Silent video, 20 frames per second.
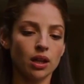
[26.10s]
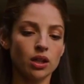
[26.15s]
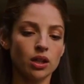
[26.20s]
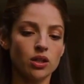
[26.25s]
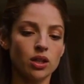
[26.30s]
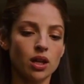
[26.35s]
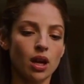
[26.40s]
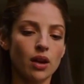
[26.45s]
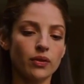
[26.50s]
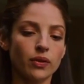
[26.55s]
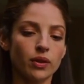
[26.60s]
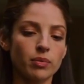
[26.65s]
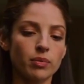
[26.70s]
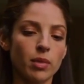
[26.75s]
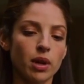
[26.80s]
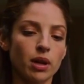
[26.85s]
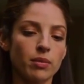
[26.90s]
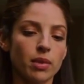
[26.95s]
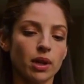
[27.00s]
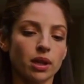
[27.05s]
She offered
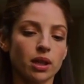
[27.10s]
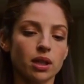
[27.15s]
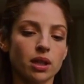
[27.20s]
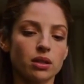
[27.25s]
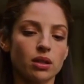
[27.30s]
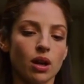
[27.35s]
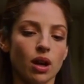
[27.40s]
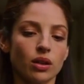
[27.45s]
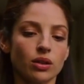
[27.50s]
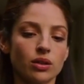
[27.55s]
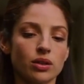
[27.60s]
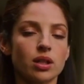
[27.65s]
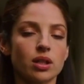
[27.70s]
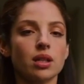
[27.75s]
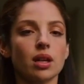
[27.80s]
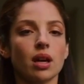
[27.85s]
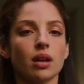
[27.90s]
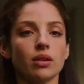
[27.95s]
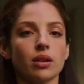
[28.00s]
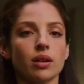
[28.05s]
me a million dollars to
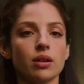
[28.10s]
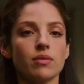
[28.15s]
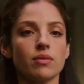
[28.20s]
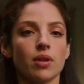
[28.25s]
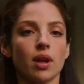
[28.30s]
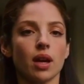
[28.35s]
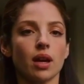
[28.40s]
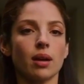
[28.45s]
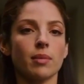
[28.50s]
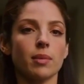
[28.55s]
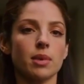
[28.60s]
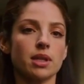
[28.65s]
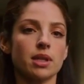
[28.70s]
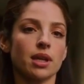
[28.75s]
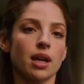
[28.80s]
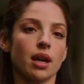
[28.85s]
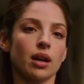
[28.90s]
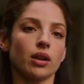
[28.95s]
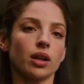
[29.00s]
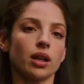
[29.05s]
tell you that I
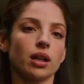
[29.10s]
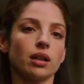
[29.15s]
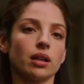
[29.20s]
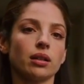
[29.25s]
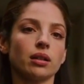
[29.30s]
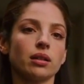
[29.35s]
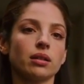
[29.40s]
miscarried.